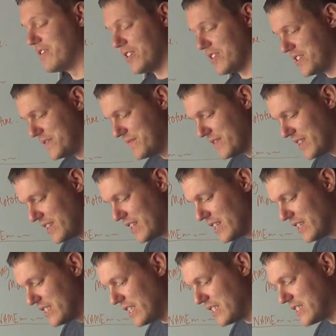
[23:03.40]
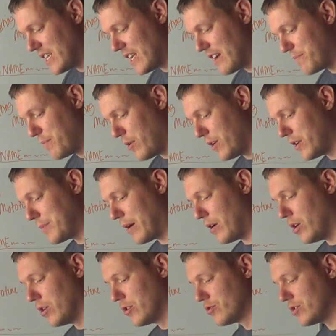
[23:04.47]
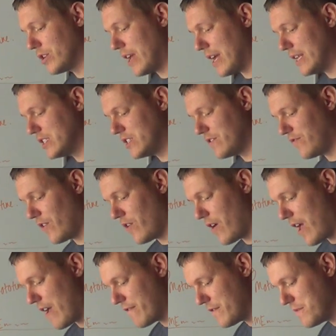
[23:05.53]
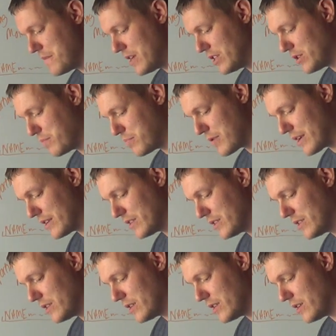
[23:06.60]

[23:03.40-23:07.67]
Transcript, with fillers: road, since then, I've ported about 100 heads for every major brand